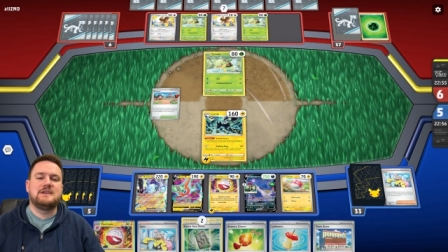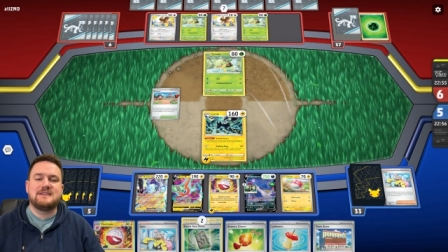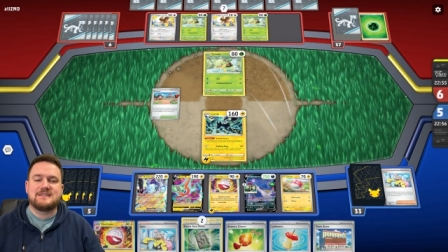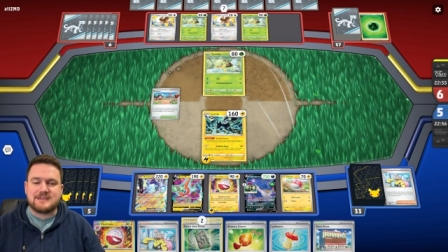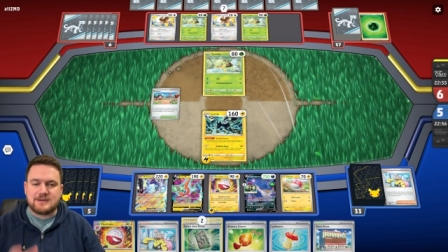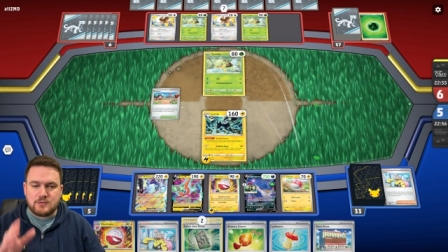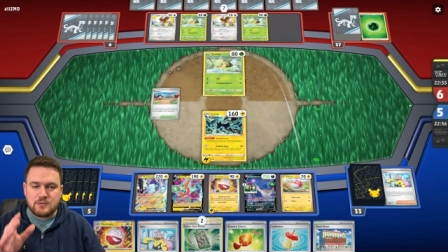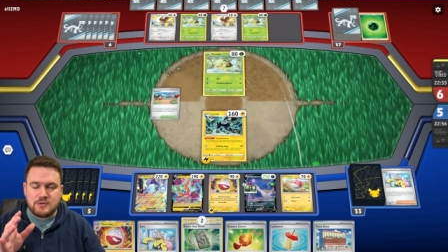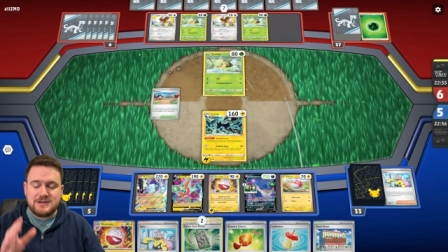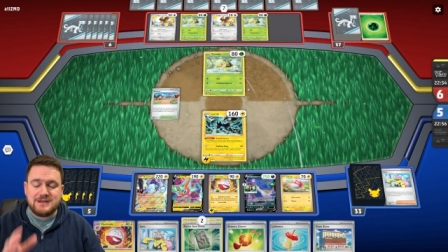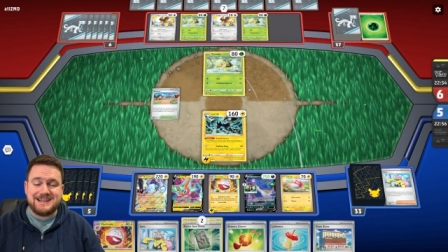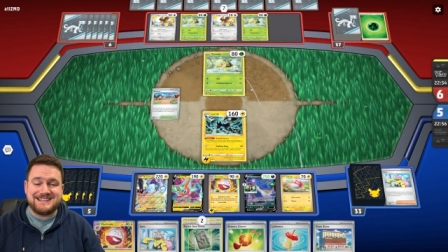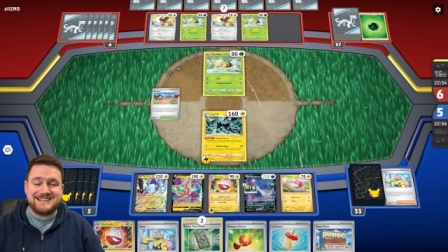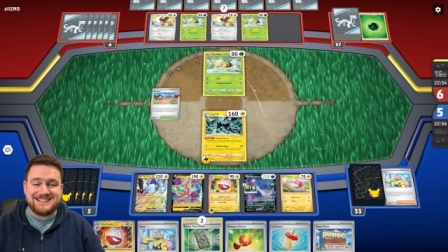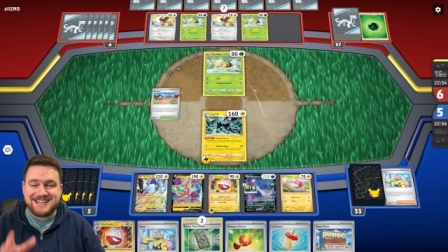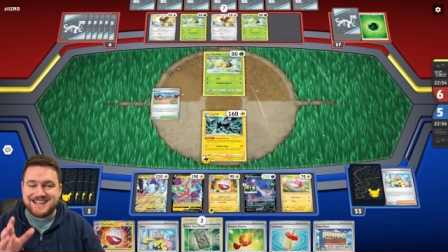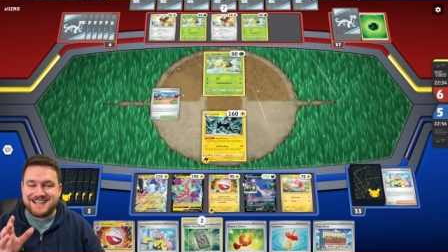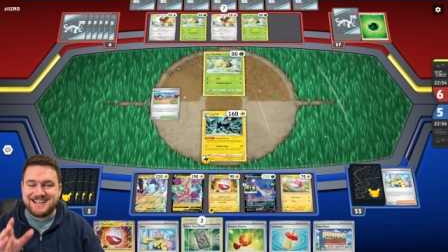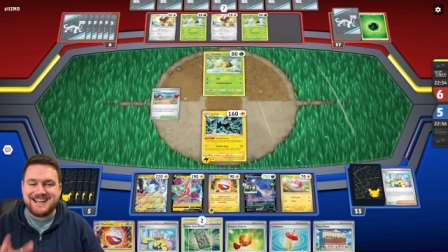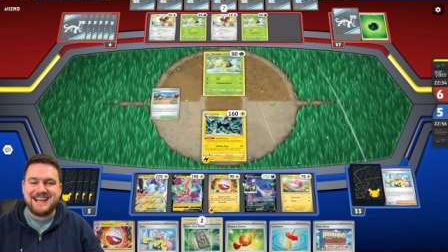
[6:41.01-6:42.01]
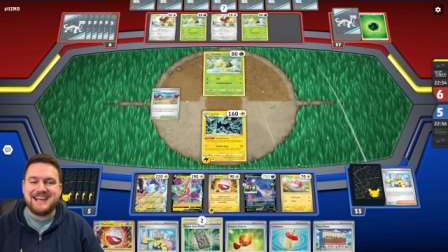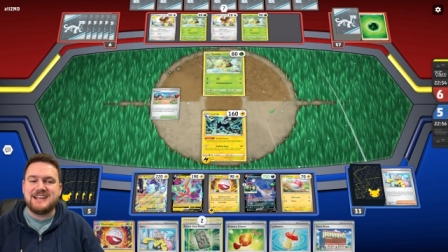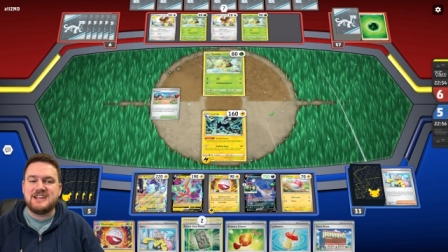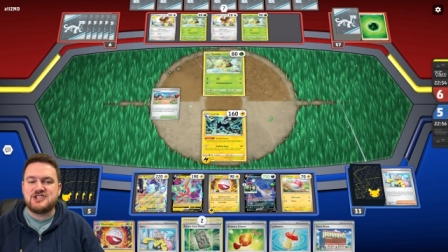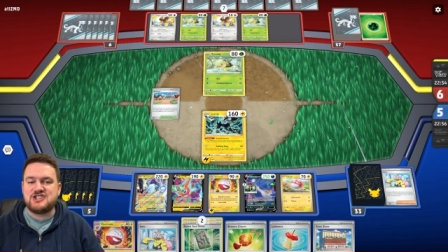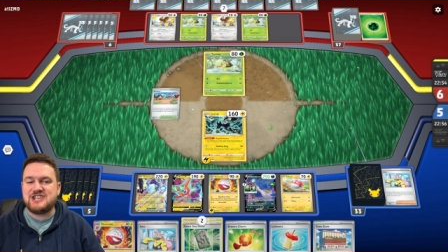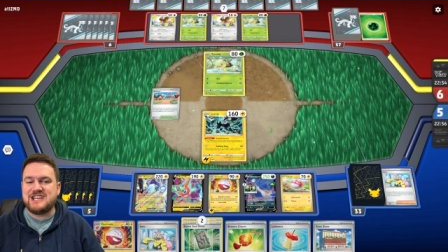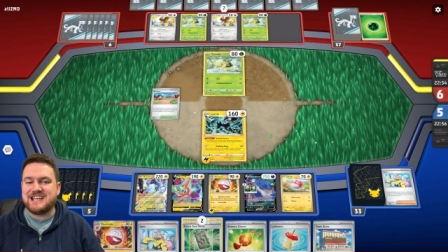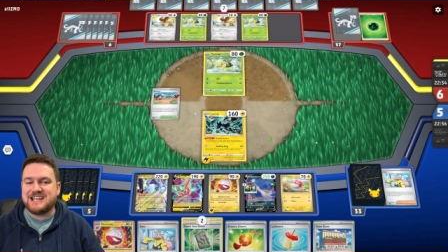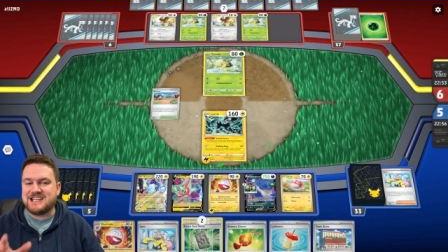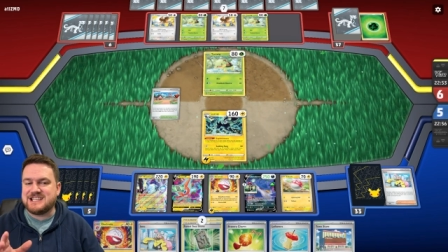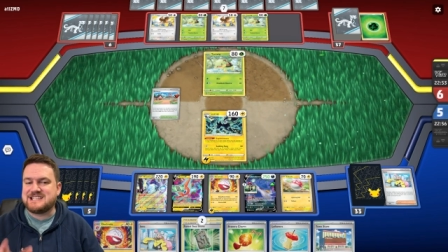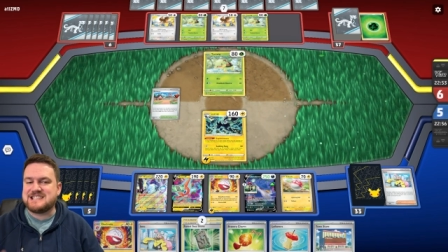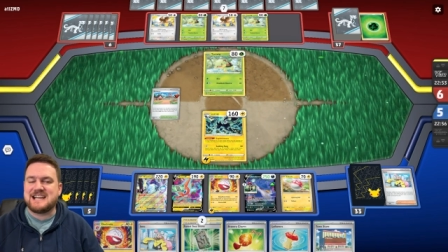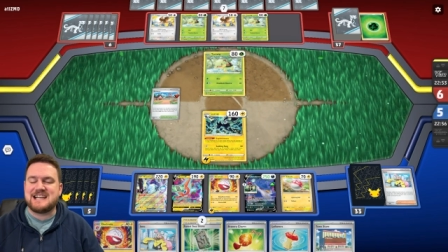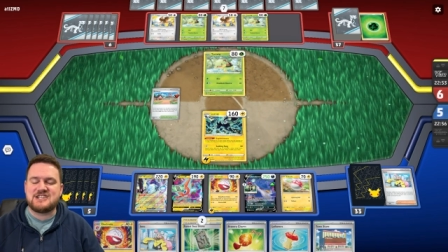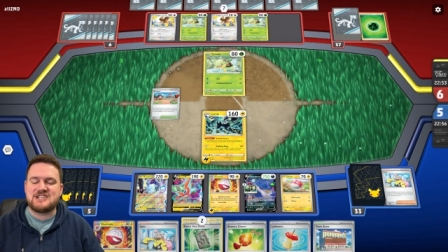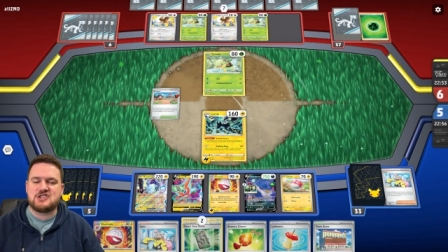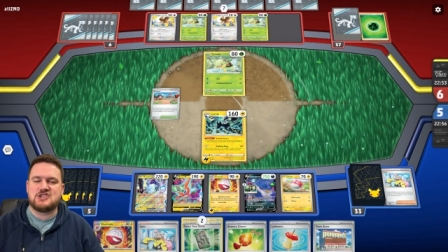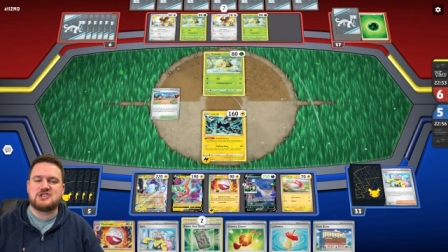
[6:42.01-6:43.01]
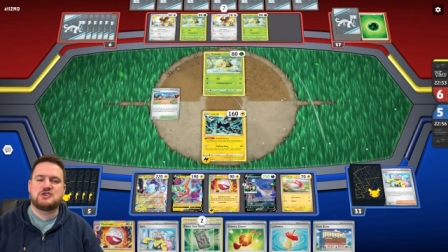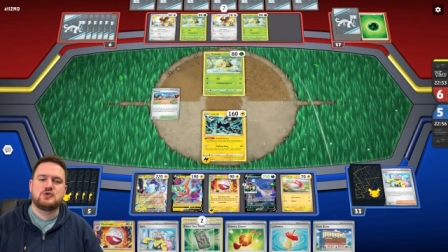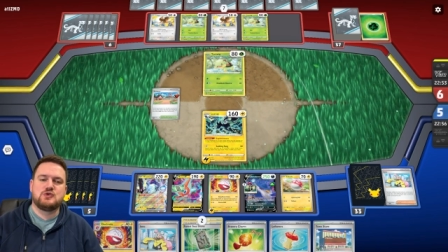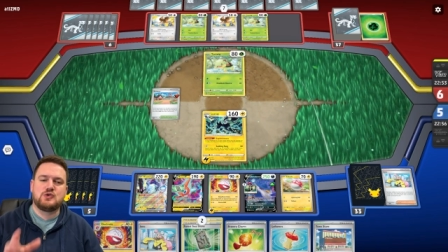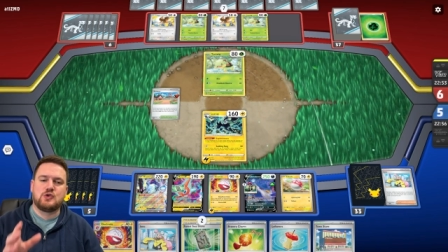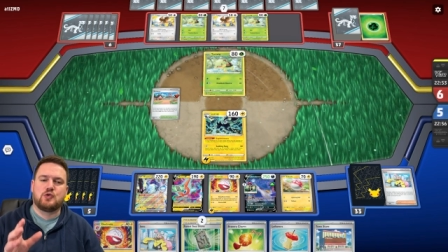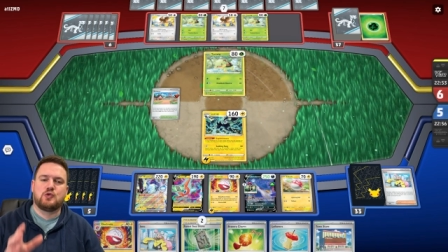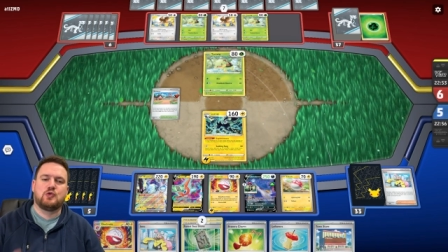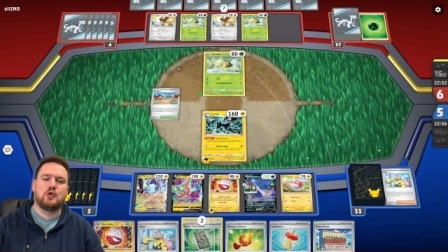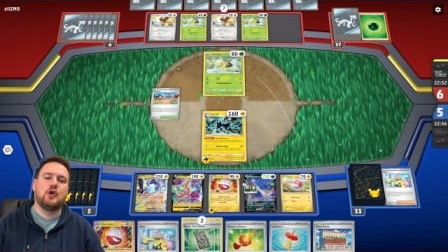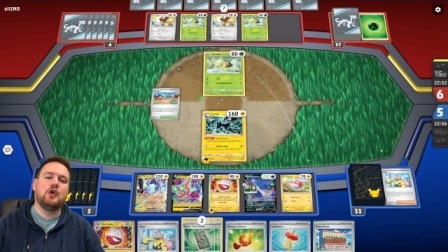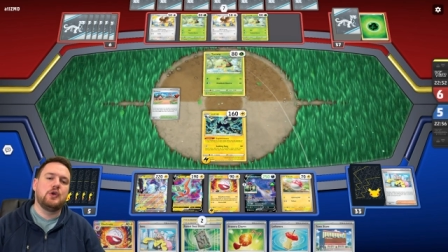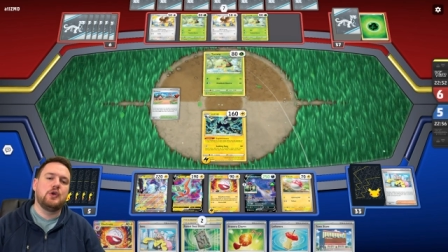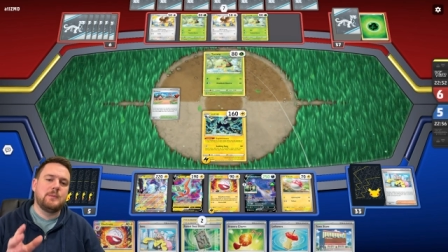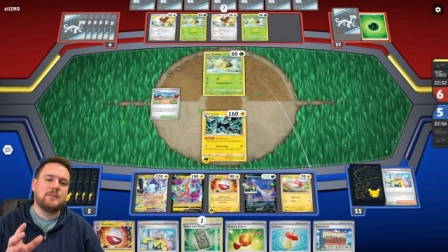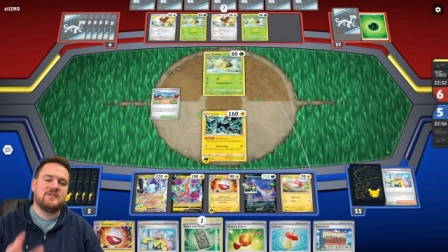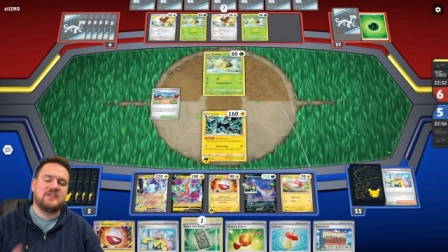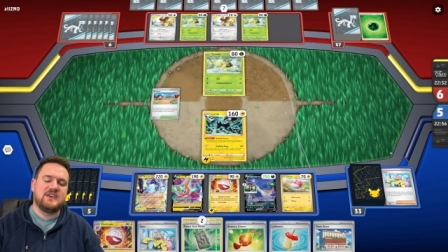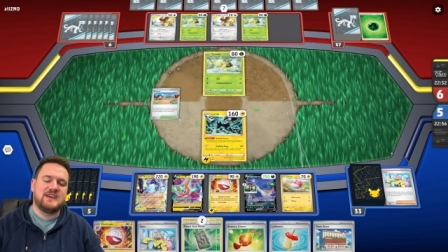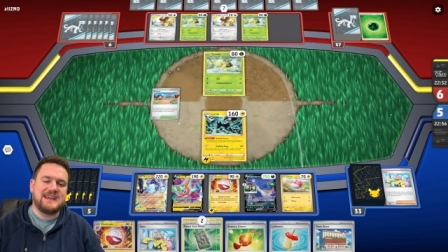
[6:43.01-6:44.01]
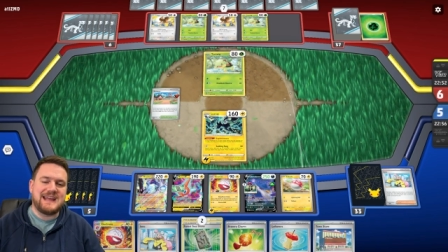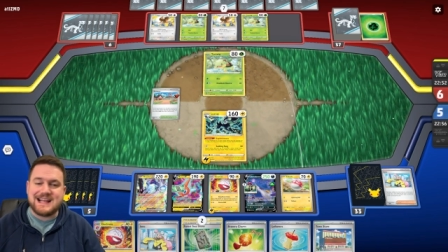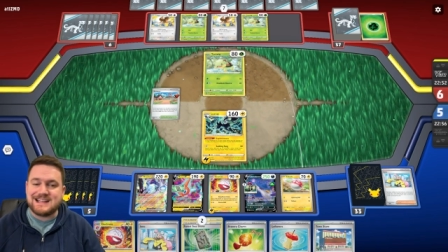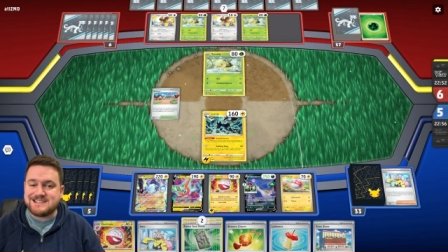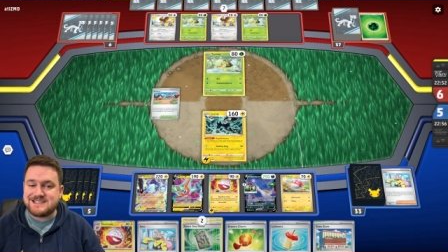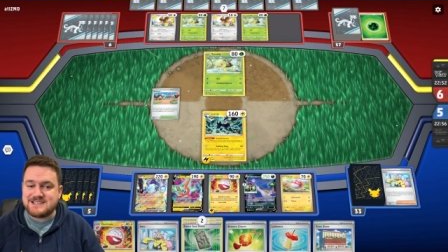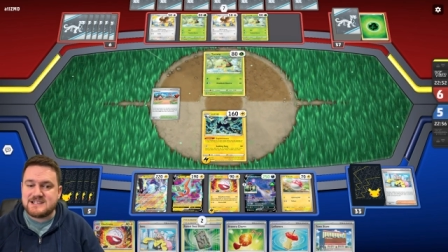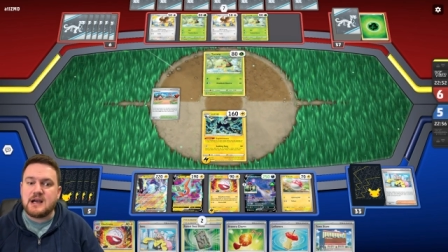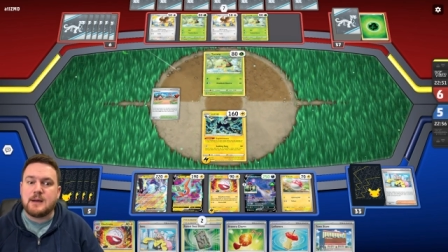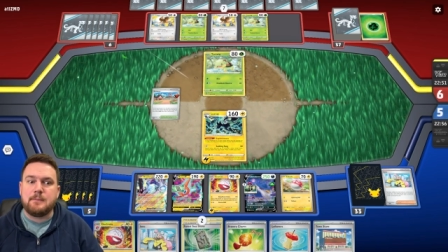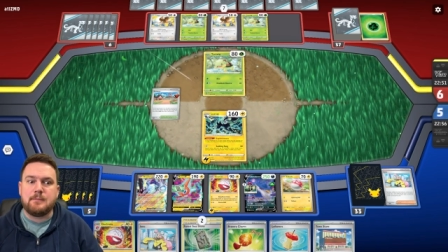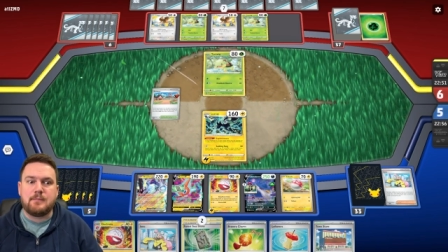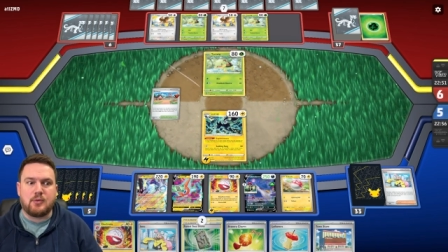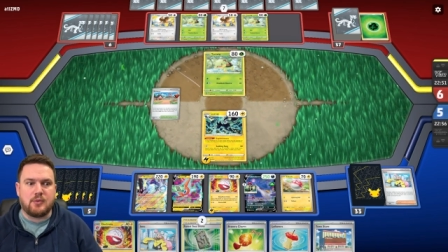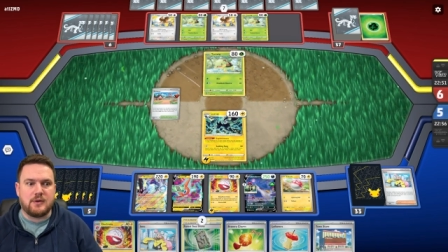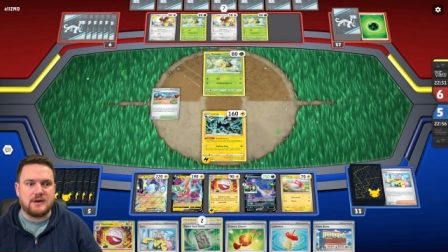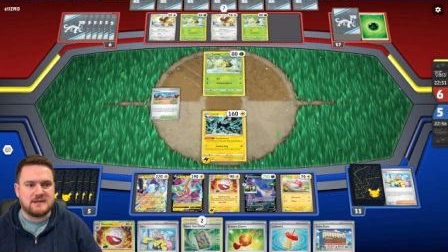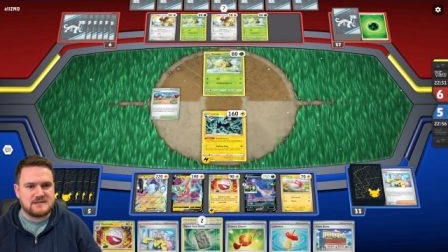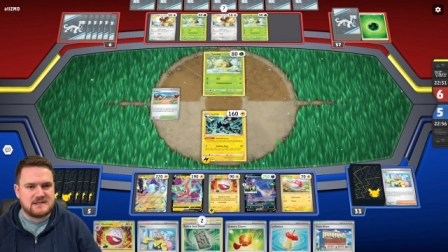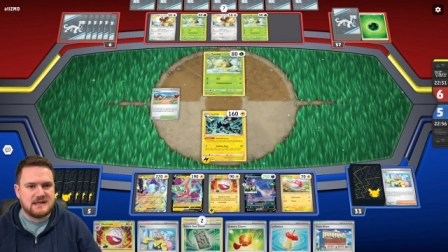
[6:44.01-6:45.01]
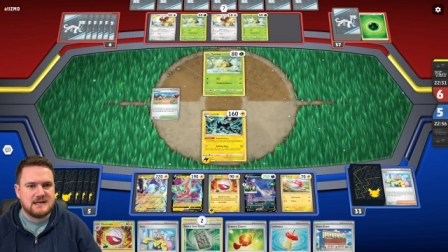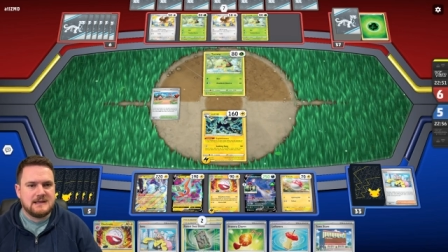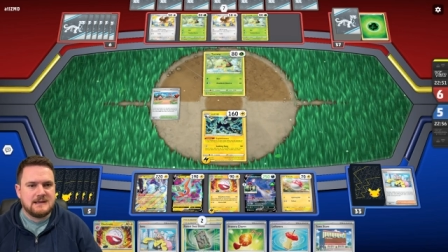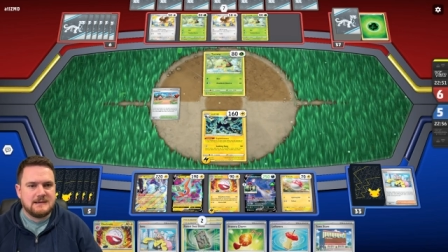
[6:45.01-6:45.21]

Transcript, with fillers: is I would like to get an energy and attach it to the Rotom V at some point.